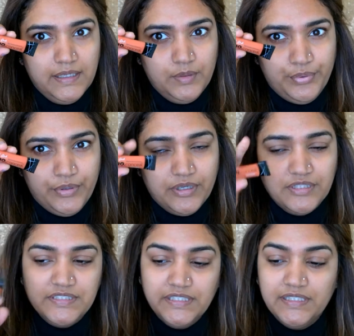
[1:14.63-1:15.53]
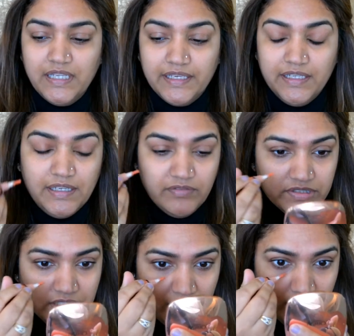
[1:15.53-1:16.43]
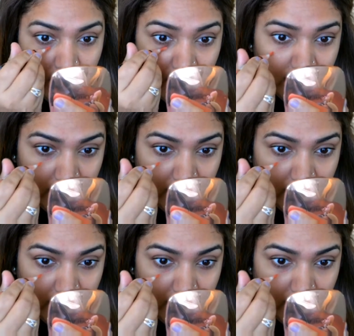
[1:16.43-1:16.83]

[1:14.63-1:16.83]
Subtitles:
Pro Conceal. I can never say that right.